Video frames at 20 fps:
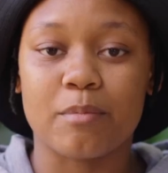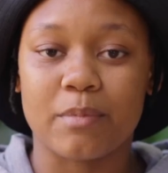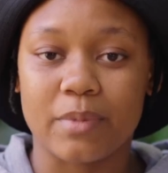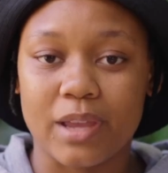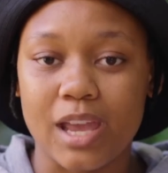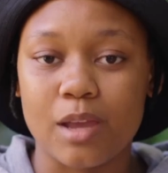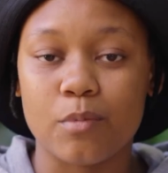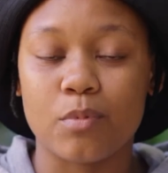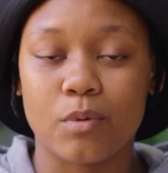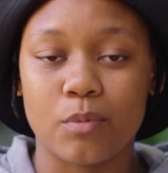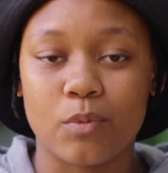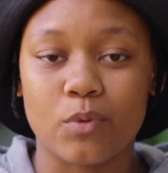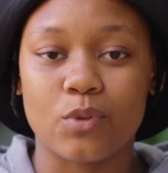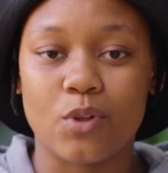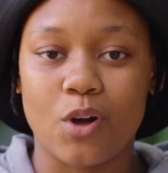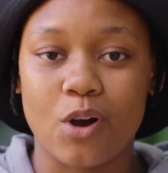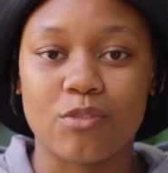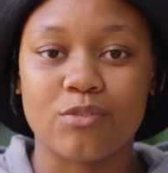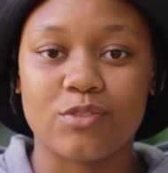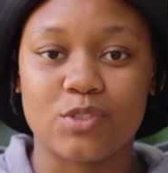I'm
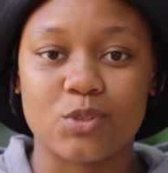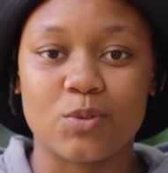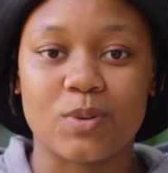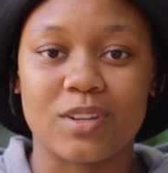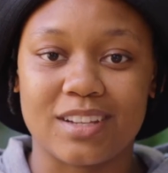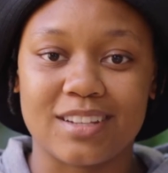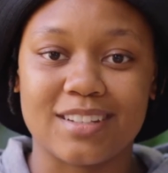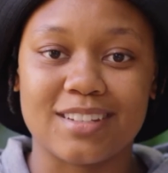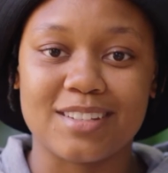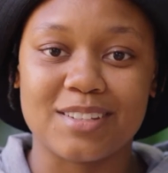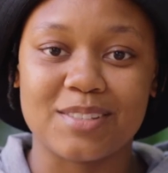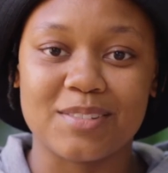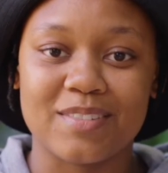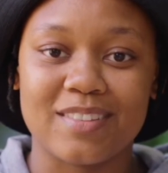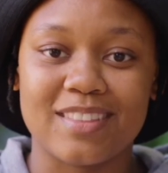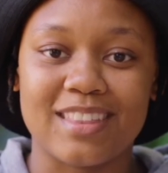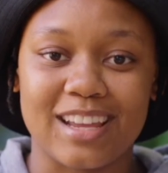capable of doing it.